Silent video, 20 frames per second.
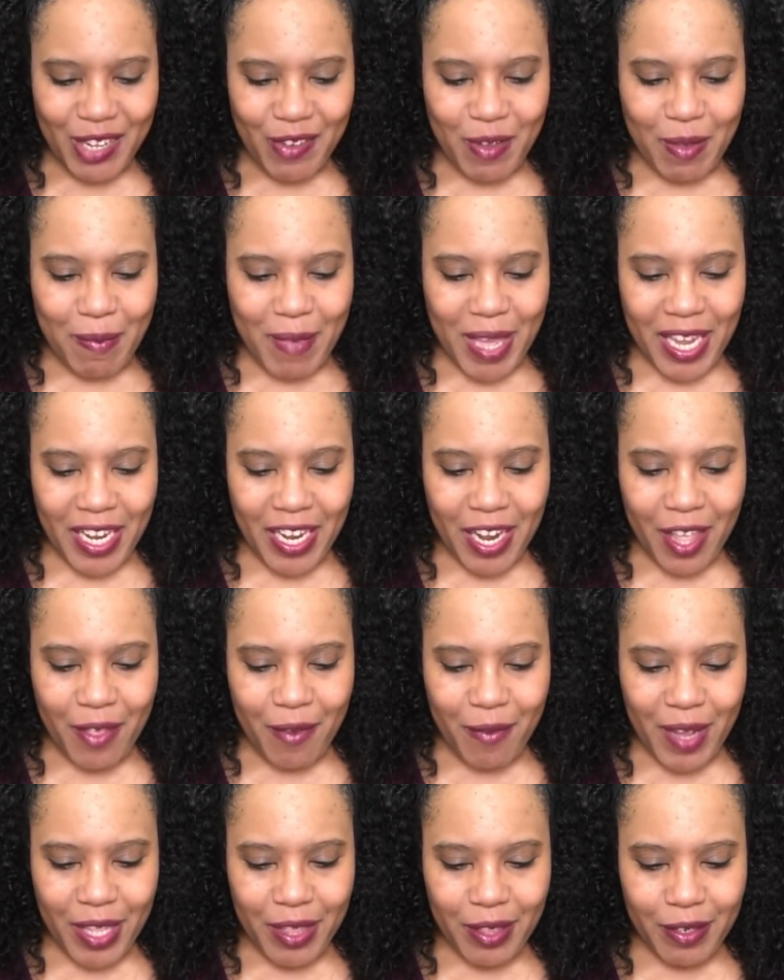We made it all the
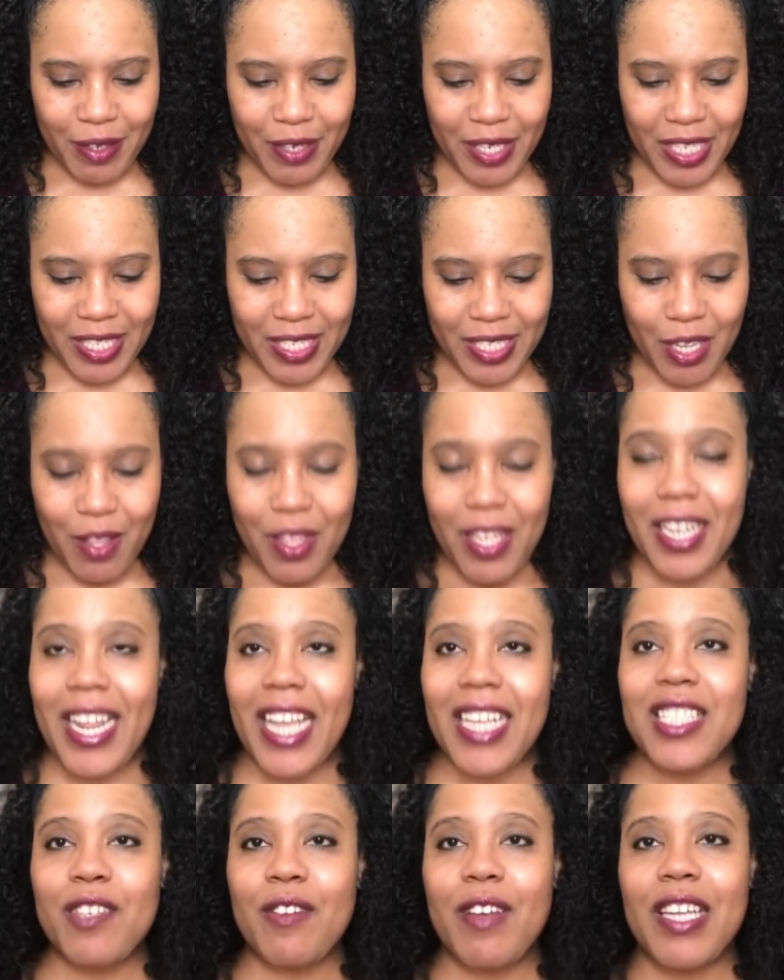way through it. So the
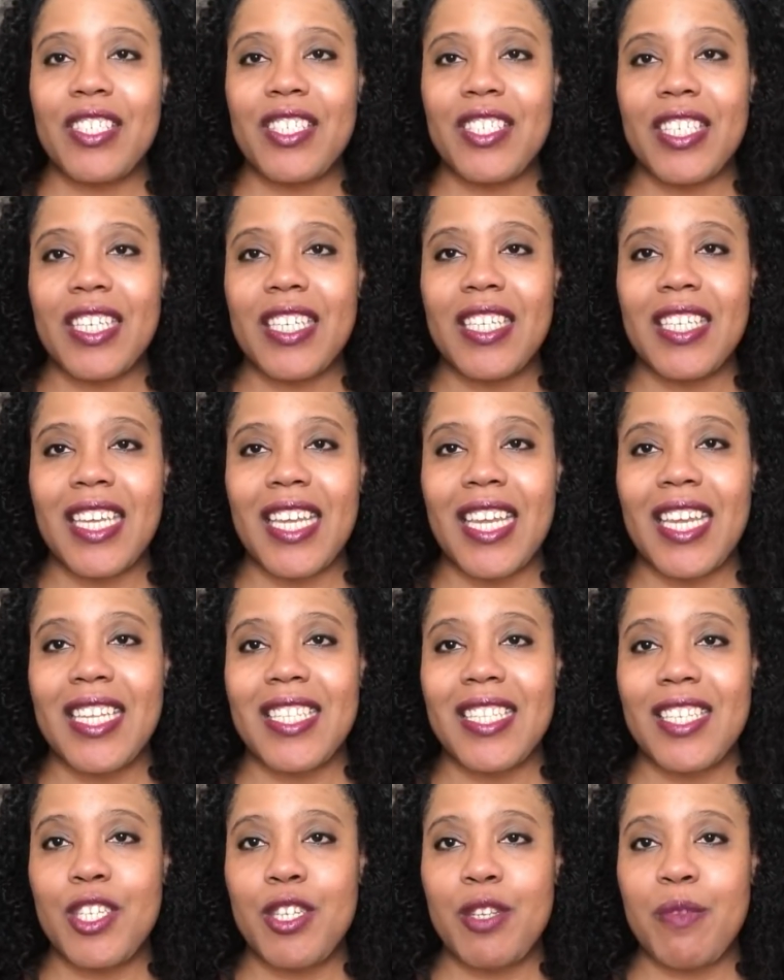next question
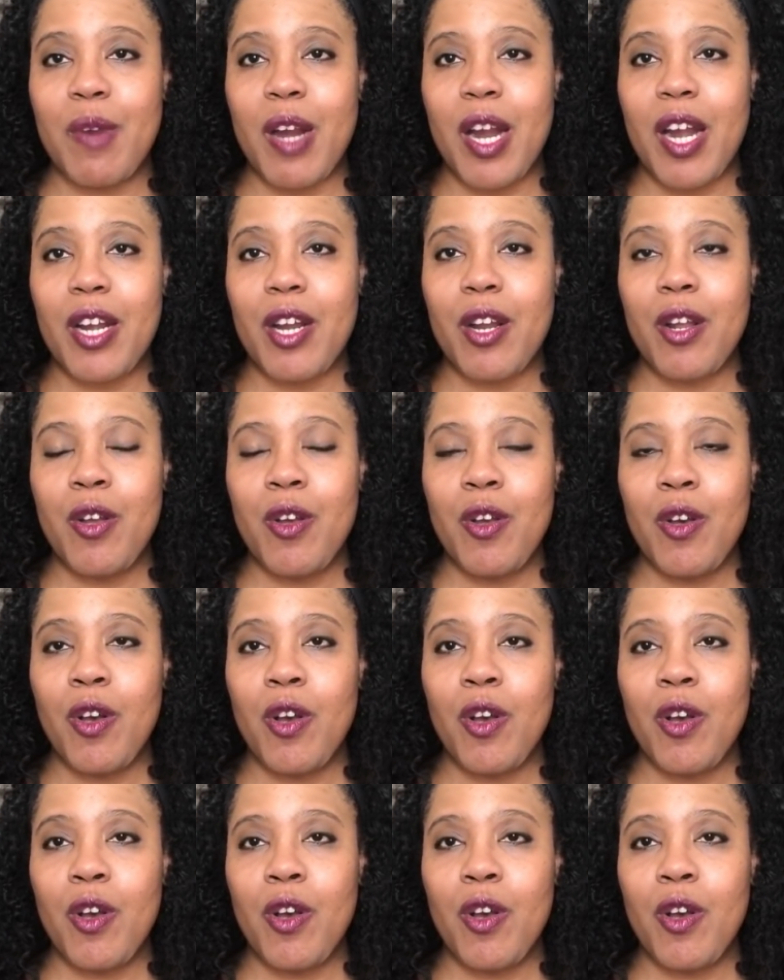is a 2-parter.